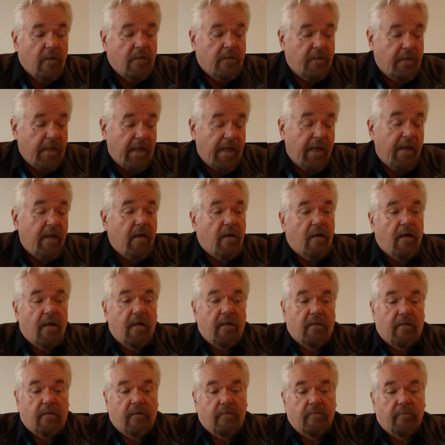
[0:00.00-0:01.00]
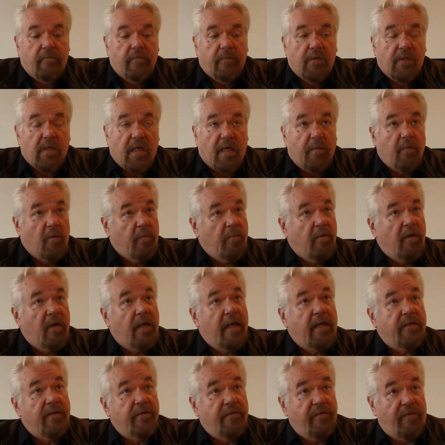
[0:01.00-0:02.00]
Today, cyberpunk
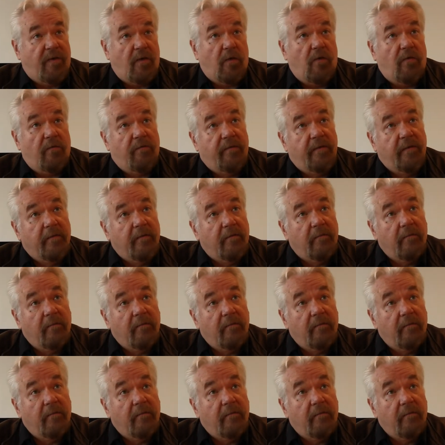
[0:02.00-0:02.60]
has evolved.